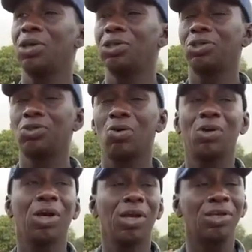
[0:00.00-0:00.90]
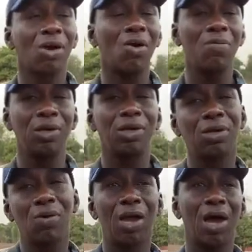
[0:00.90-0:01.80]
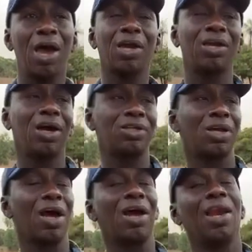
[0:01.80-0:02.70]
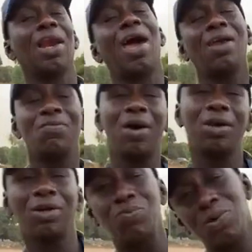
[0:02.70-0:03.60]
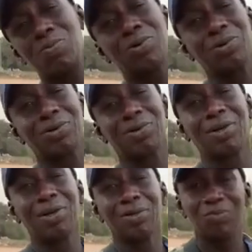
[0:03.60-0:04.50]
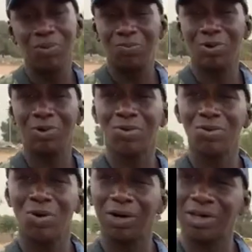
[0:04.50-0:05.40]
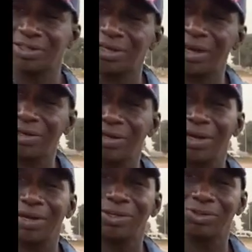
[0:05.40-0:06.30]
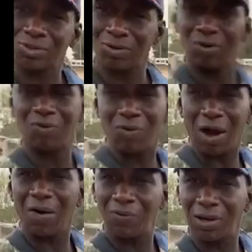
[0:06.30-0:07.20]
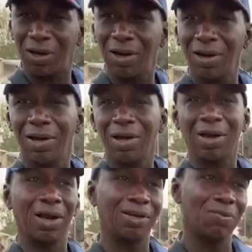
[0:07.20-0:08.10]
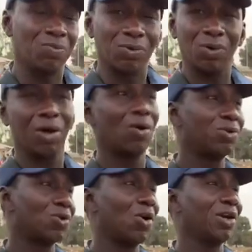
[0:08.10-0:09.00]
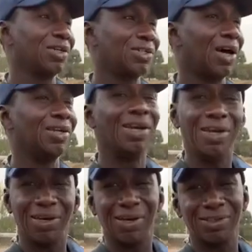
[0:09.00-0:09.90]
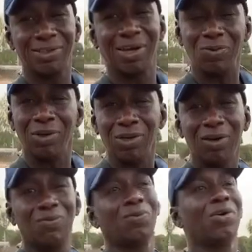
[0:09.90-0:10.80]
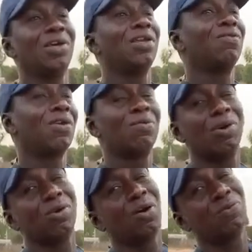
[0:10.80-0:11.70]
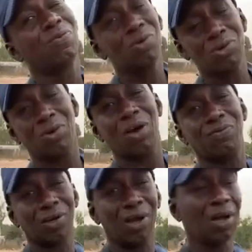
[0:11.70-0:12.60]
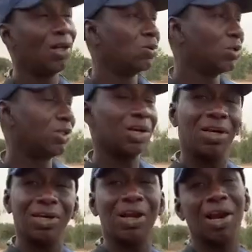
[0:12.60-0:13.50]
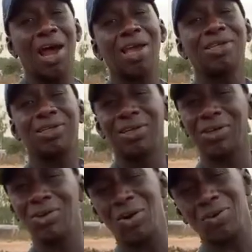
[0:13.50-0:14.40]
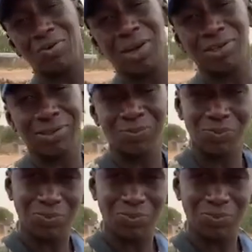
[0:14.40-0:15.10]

is to create a community where I can attract like-minded people, people who understand the struggle for Africa, and they also understand the leaders that we need for the development of the future of Africa, which really lies in the young ones.